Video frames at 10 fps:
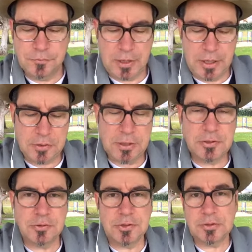phase,
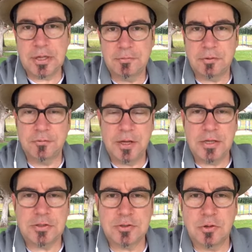actually it's not even a
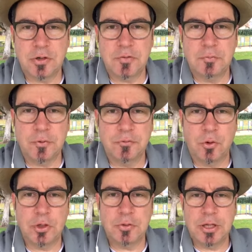phase, it's sort of even
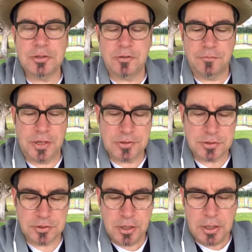before you get to the
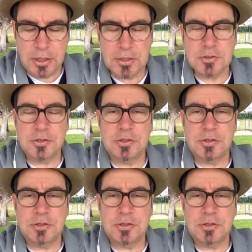phases, is the